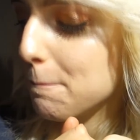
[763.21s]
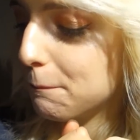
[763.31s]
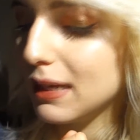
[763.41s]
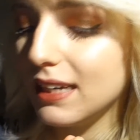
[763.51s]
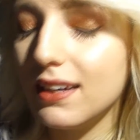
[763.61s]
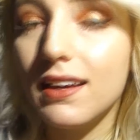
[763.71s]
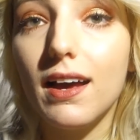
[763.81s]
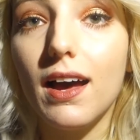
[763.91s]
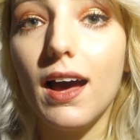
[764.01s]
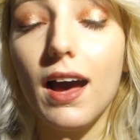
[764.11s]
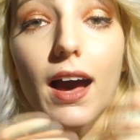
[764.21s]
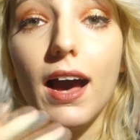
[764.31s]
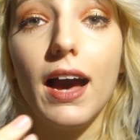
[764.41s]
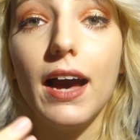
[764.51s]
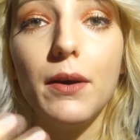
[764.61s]
But
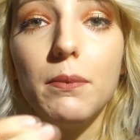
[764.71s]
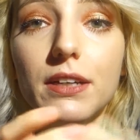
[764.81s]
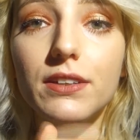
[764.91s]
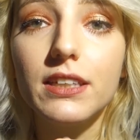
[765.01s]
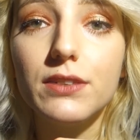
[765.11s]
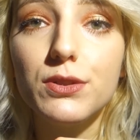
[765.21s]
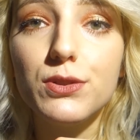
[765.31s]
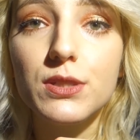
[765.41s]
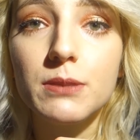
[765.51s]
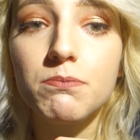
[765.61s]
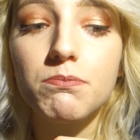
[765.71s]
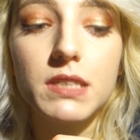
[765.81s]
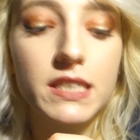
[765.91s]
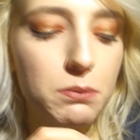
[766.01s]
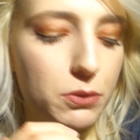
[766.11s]
I hope I could give you some
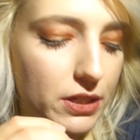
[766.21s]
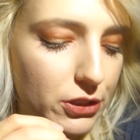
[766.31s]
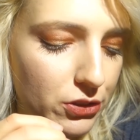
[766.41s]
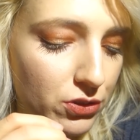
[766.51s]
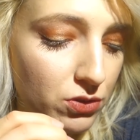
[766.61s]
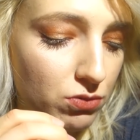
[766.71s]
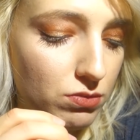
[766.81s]
inspiration